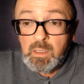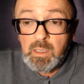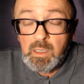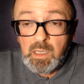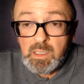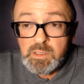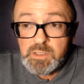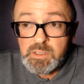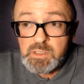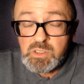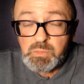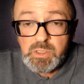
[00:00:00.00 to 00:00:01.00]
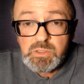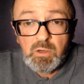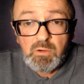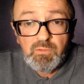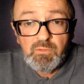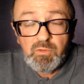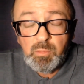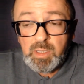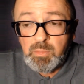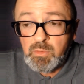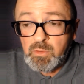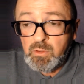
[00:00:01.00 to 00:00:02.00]
It's just a special offer for
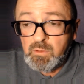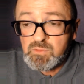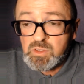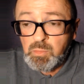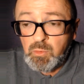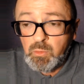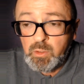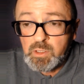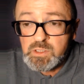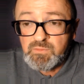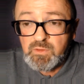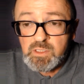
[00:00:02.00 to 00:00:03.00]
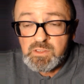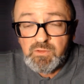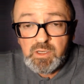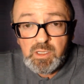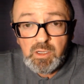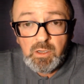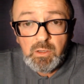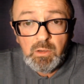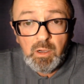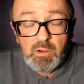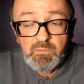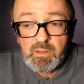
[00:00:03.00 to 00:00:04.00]
people who have supported us for this video
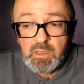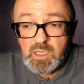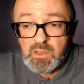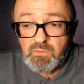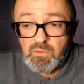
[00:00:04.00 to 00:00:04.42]
over the last